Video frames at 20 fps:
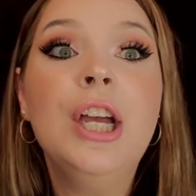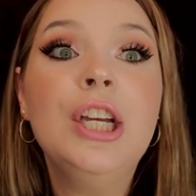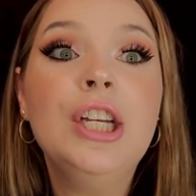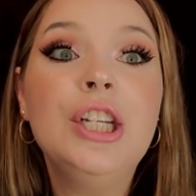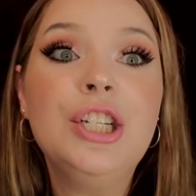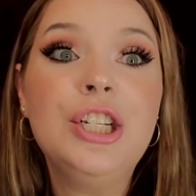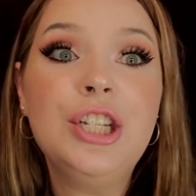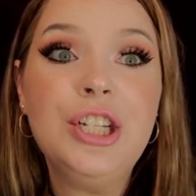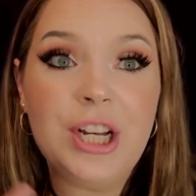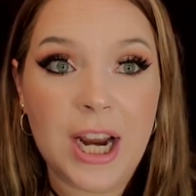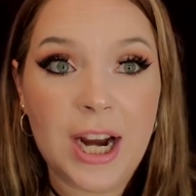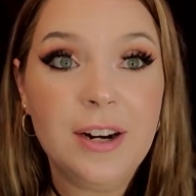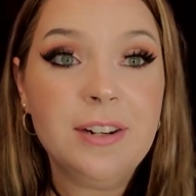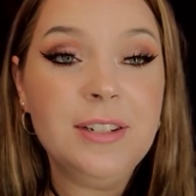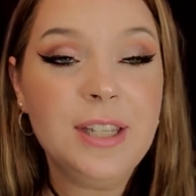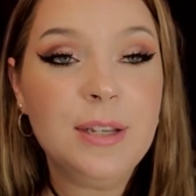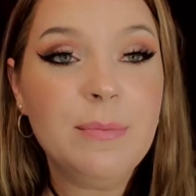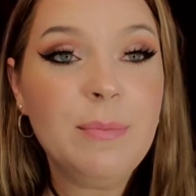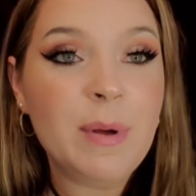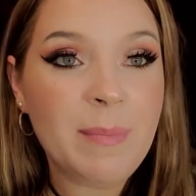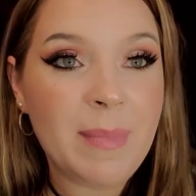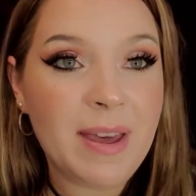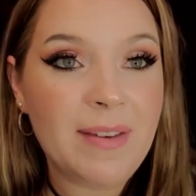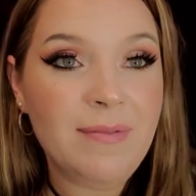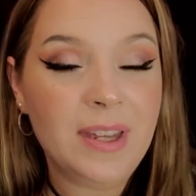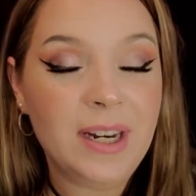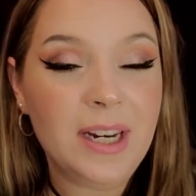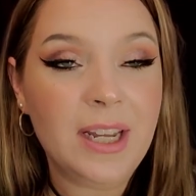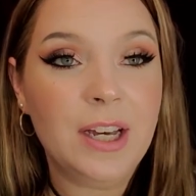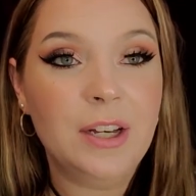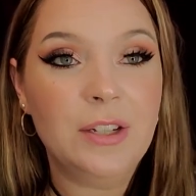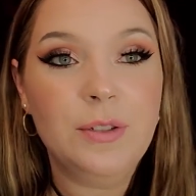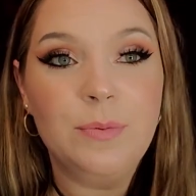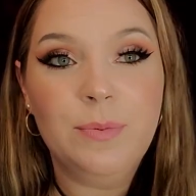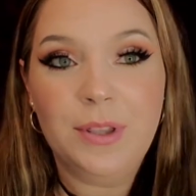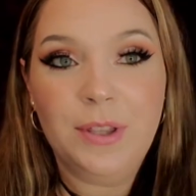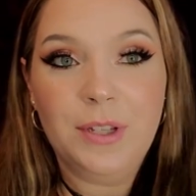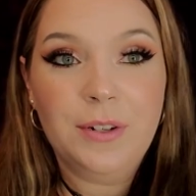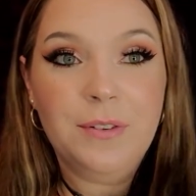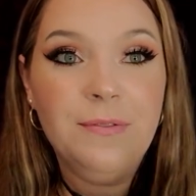share some of my videos
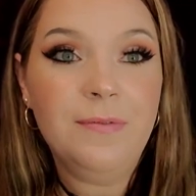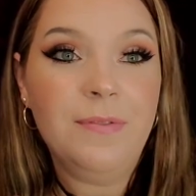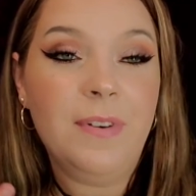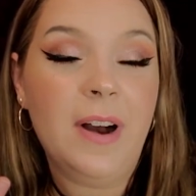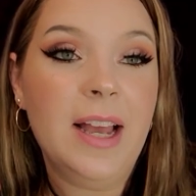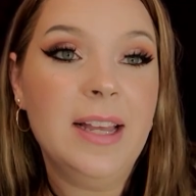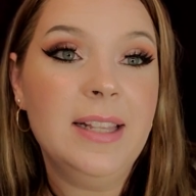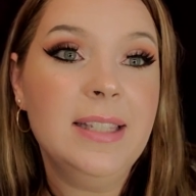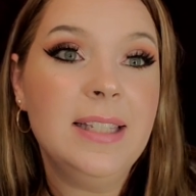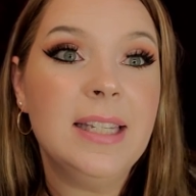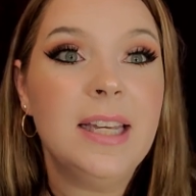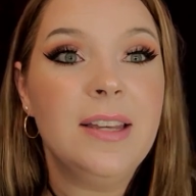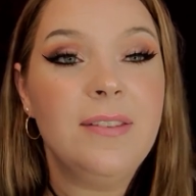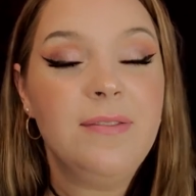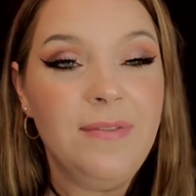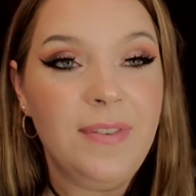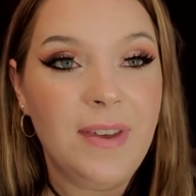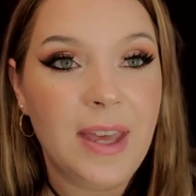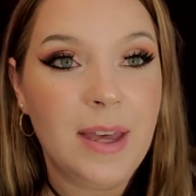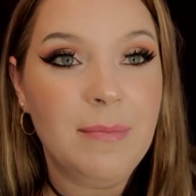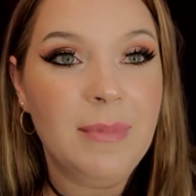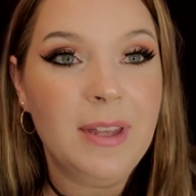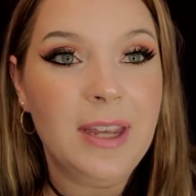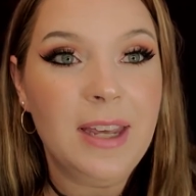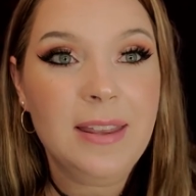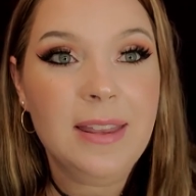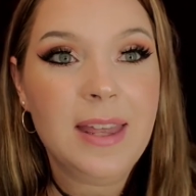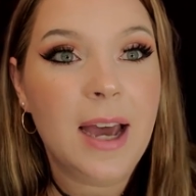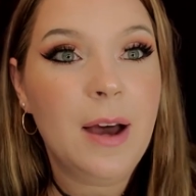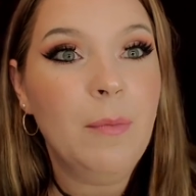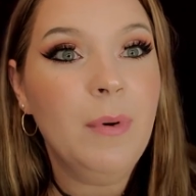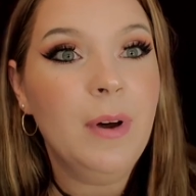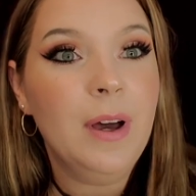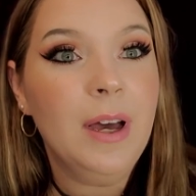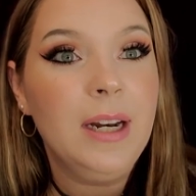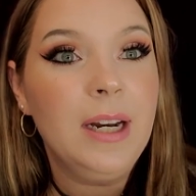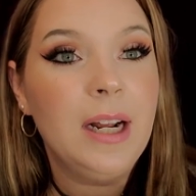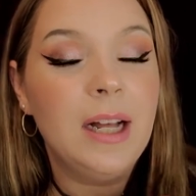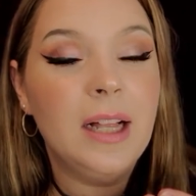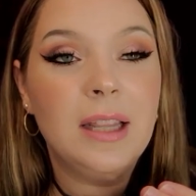with your friends and family that
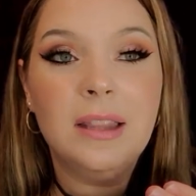would